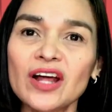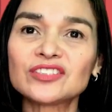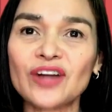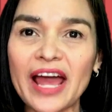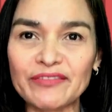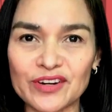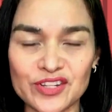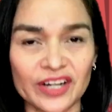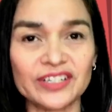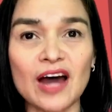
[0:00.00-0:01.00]
Truck
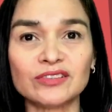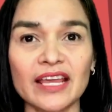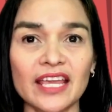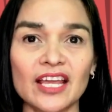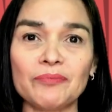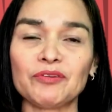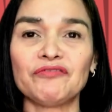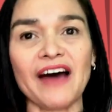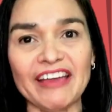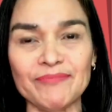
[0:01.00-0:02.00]
drivers are now taking up to
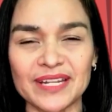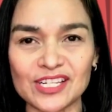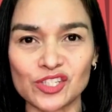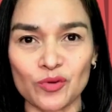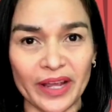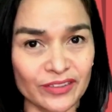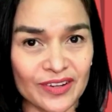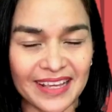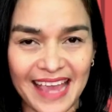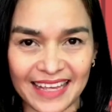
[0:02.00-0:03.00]
5 minutes to
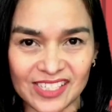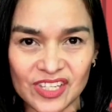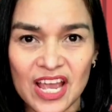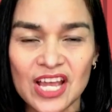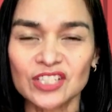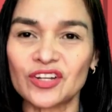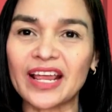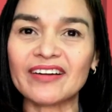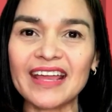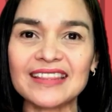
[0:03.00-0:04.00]
enter the gates,
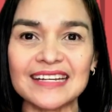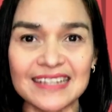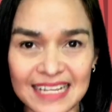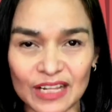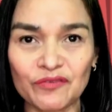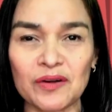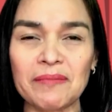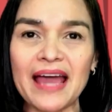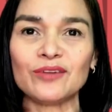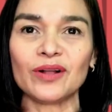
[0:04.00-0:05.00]
triggering the need for
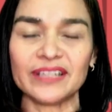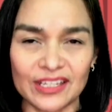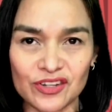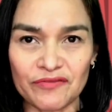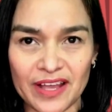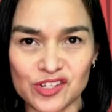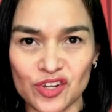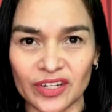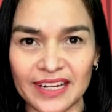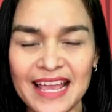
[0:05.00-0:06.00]
manual
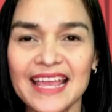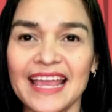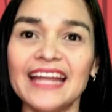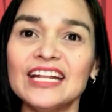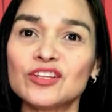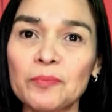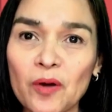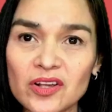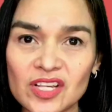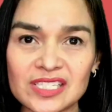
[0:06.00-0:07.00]
intervention, and in the
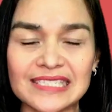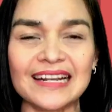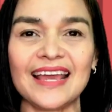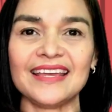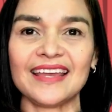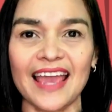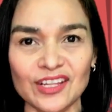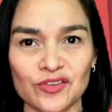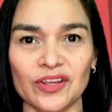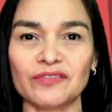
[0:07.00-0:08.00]
process delaying
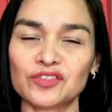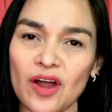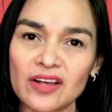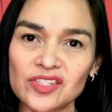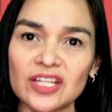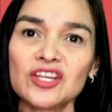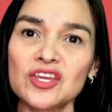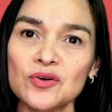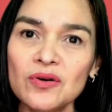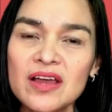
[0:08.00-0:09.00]
entry of trucks in
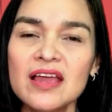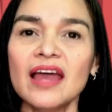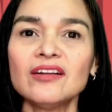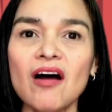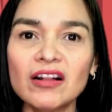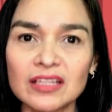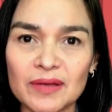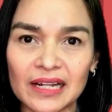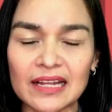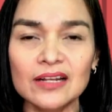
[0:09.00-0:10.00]
queue and
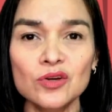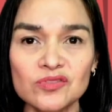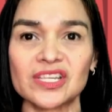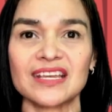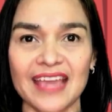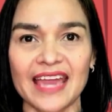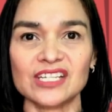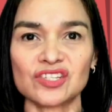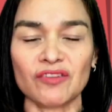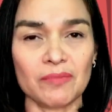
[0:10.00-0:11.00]
ultimately losing
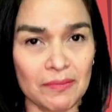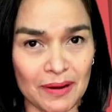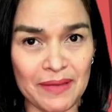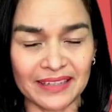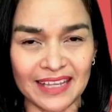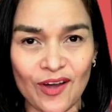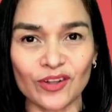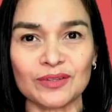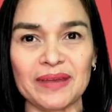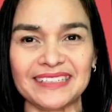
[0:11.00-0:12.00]
gains from implementing
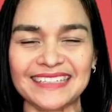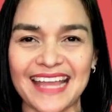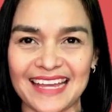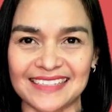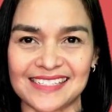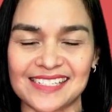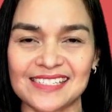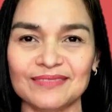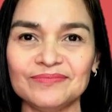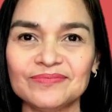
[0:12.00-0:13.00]
automated gates.